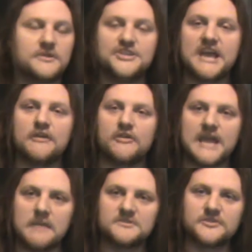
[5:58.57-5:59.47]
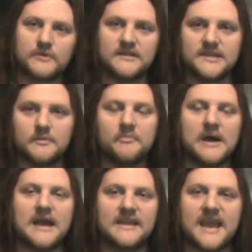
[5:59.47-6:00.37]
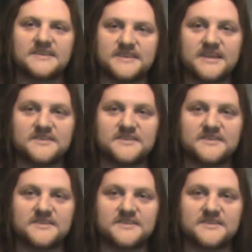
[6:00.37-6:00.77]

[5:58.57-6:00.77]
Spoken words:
but check out our Gamers of the Roundtable podcast.